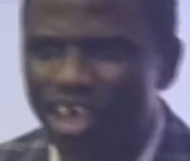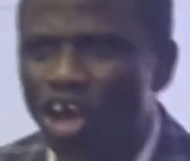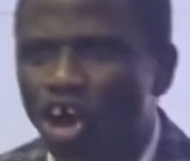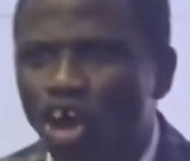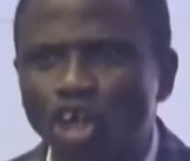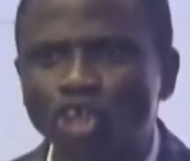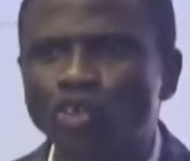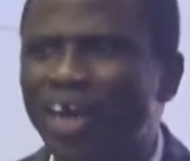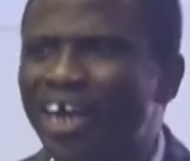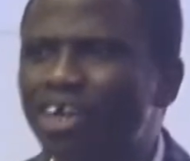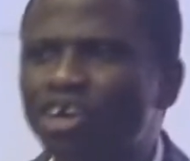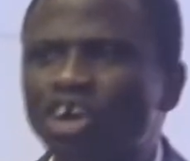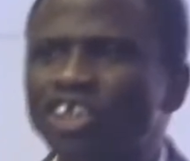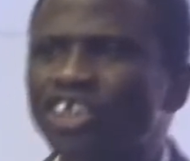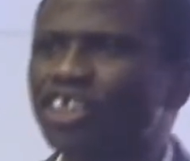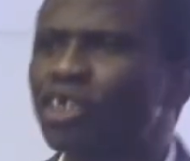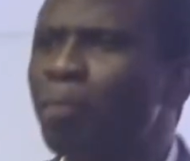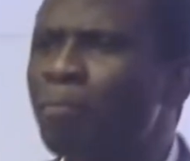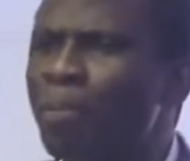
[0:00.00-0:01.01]
or you are
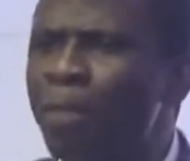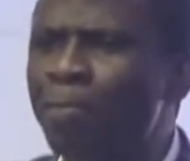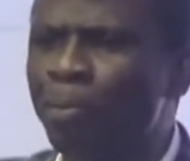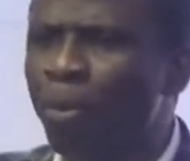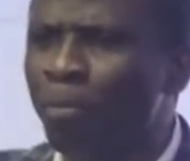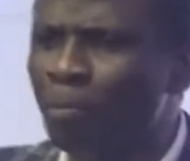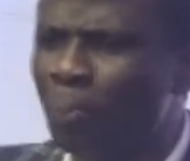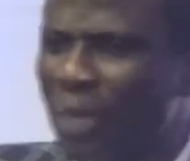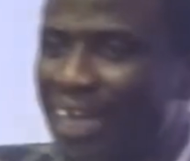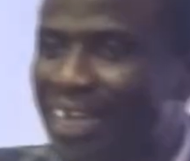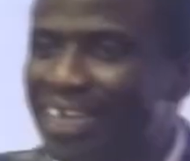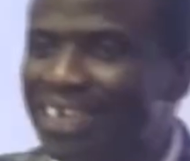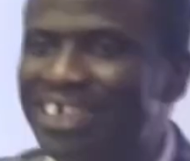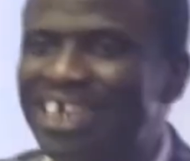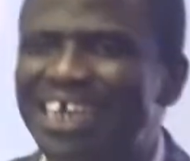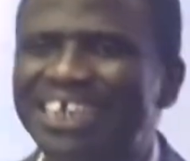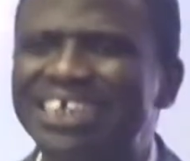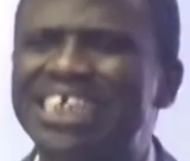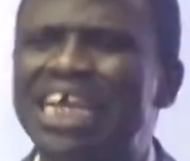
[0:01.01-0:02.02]
causing people pain,
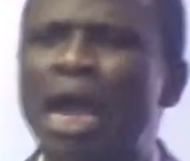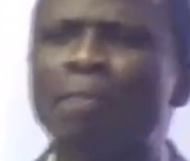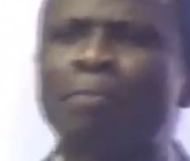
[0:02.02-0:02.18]
they are